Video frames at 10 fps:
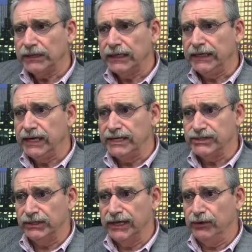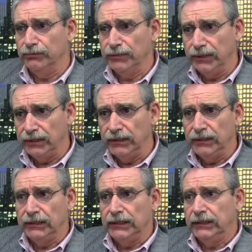It's allowed me,
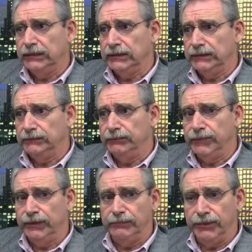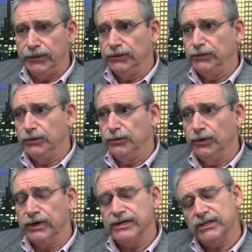being a union
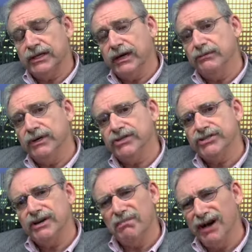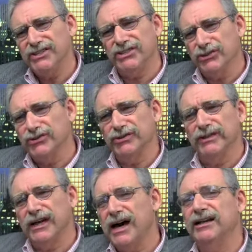worker, has allowed me to send my children
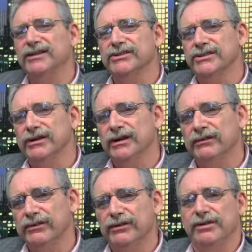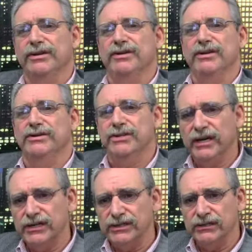to college and further their
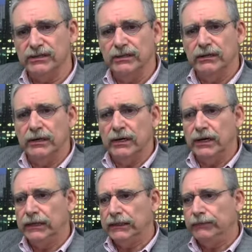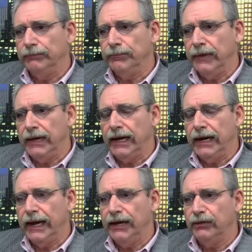education.
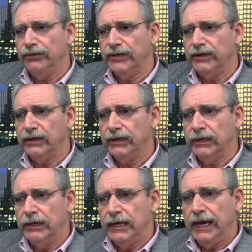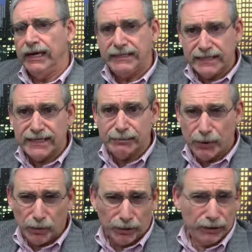I don't think... And I did that
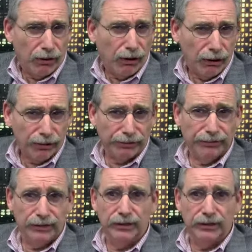by working hard.